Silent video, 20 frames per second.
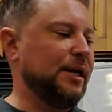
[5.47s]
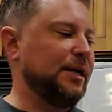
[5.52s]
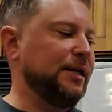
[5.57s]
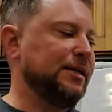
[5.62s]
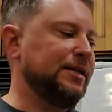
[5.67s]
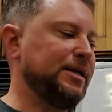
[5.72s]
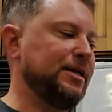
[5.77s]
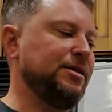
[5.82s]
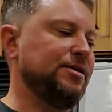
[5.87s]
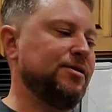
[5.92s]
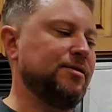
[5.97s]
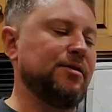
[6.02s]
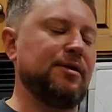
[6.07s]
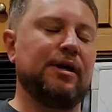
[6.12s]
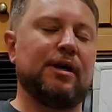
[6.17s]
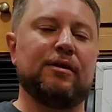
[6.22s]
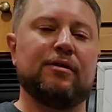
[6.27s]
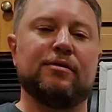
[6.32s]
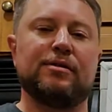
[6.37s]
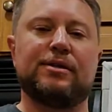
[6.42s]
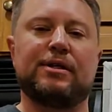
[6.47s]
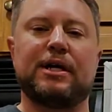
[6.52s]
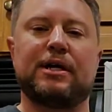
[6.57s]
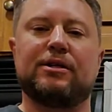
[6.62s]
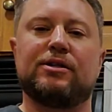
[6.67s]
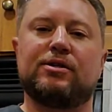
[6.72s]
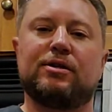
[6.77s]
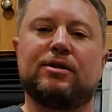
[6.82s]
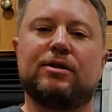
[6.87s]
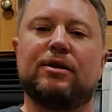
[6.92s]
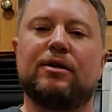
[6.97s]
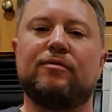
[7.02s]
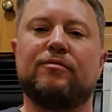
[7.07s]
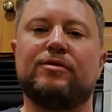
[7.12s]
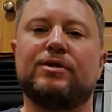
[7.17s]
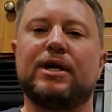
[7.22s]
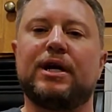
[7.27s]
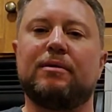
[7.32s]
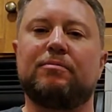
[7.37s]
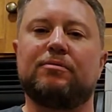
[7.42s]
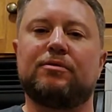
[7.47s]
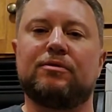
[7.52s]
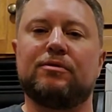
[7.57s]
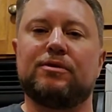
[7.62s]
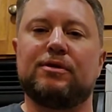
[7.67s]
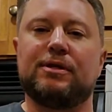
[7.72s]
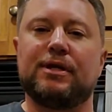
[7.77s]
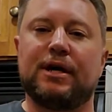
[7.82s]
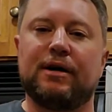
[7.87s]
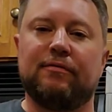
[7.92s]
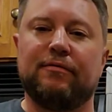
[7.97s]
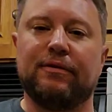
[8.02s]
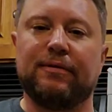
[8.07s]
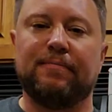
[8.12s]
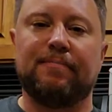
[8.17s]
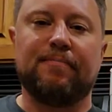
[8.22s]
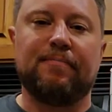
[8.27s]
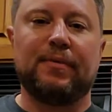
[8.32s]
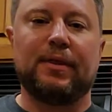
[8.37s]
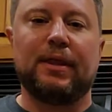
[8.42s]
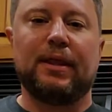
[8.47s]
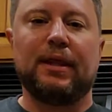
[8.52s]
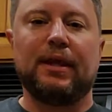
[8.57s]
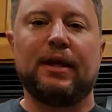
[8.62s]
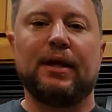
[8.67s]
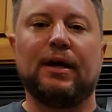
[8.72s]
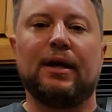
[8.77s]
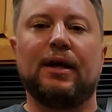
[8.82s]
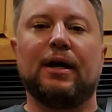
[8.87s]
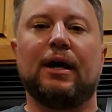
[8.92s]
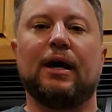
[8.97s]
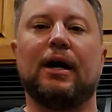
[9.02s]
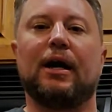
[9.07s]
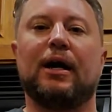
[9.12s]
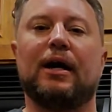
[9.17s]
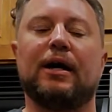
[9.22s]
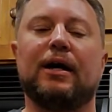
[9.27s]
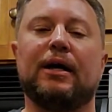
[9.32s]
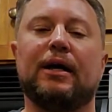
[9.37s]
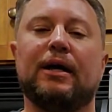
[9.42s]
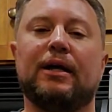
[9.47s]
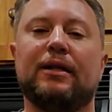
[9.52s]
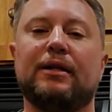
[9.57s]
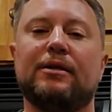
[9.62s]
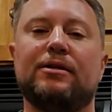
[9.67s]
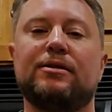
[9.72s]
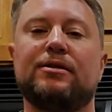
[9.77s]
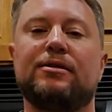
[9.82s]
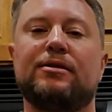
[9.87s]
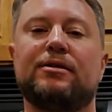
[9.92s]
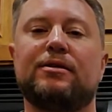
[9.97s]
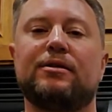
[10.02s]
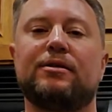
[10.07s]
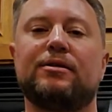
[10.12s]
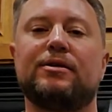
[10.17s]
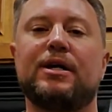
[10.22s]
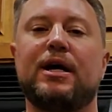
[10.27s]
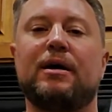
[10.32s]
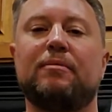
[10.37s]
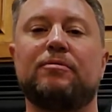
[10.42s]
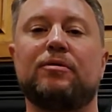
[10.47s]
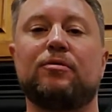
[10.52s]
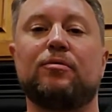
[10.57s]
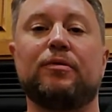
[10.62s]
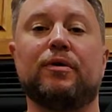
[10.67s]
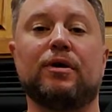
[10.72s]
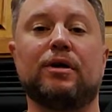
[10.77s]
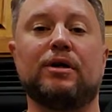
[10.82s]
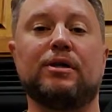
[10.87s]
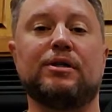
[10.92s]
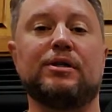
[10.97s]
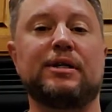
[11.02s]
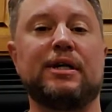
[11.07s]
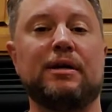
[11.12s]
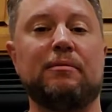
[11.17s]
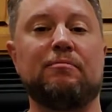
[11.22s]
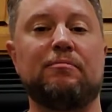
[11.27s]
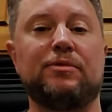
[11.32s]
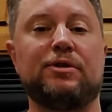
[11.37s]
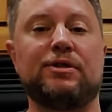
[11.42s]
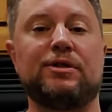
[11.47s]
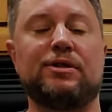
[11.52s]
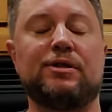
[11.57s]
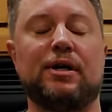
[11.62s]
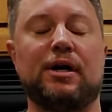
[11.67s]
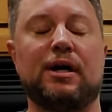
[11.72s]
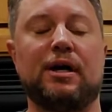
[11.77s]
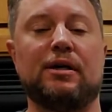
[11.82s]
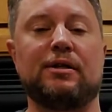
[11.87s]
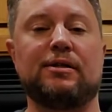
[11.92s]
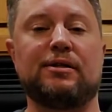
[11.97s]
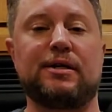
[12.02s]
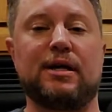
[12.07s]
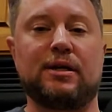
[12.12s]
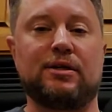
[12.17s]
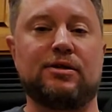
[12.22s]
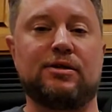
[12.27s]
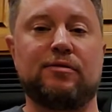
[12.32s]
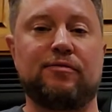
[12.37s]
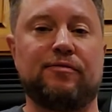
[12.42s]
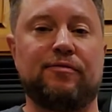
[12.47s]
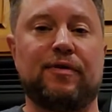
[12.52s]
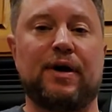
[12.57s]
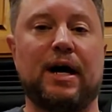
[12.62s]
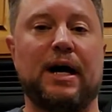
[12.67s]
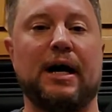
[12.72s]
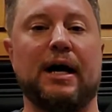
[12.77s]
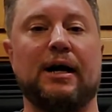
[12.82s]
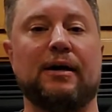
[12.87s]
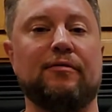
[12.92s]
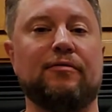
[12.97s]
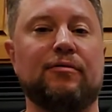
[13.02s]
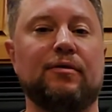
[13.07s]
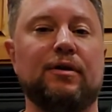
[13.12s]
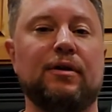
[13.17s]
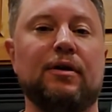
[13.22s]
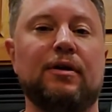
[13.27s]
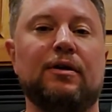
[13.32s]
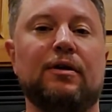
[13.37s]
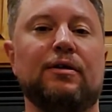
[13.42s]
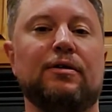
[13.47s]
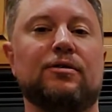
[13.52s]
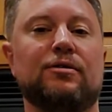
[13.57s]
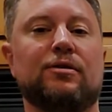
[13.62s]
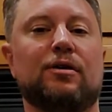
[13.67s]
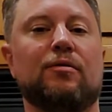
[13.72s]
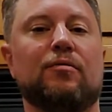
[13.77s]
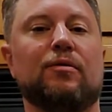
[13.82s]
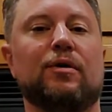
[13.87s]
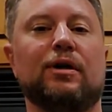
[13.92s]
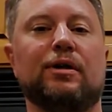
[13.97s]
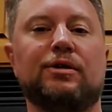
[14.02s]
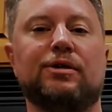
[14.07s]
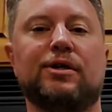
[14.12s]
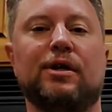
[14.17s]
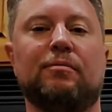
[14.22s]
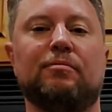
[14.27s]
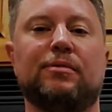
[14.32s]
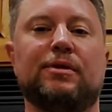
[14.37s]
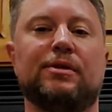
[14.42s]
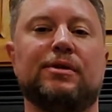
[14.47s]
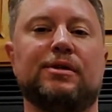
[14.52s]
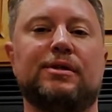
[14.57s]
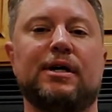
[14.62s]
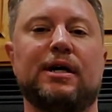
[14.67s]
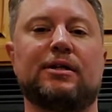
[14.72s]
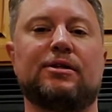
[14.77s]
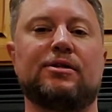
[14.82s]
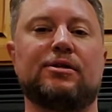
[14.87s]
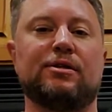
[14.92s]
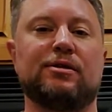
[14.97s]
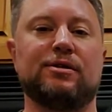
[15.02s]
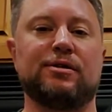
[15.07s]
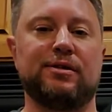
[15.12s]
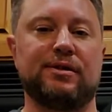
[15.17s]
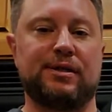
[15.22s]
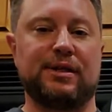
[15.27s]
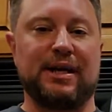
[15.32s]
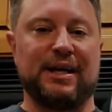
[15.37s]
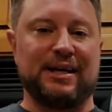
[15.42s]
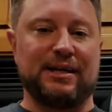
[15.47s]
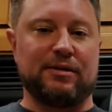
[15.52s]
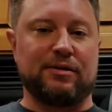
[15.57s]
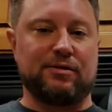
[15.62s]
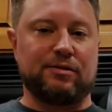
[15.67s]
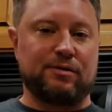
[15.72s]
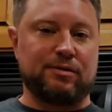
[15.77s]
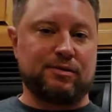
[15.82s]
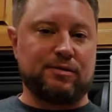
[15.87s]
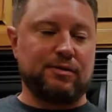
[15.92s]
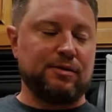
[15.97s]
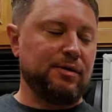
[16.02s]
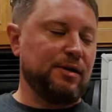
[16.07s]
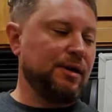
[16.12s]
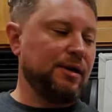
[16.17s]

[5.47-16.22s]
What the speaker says: to teach you another section of chapter 7. In this chapter, we're going to skip section 5, so we're going to jump to section 6.